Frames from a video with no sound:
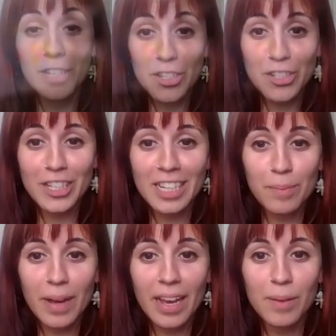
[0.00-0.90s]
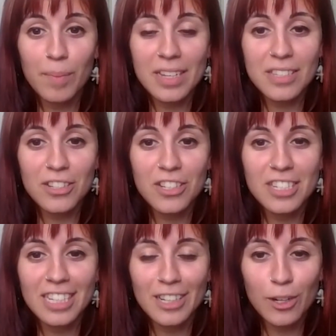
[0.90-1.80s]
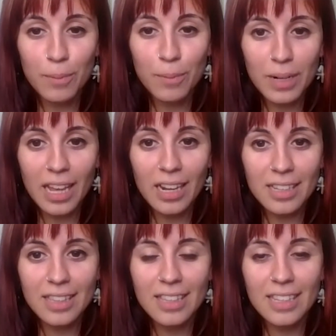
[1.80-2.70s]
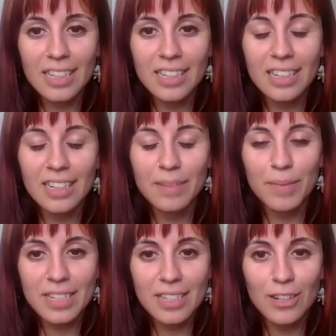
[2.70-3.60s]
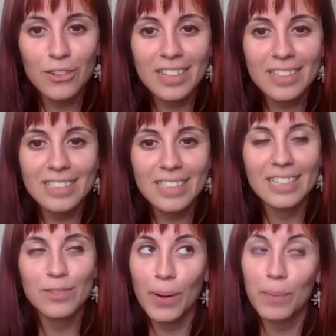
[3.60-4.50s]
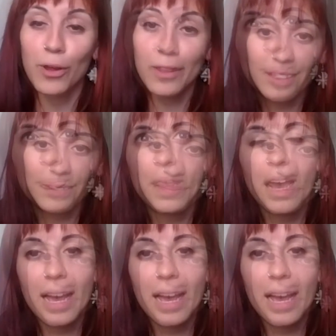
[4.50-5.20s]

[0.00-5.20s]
finishing my master's in global health in Barcelona in 1 month.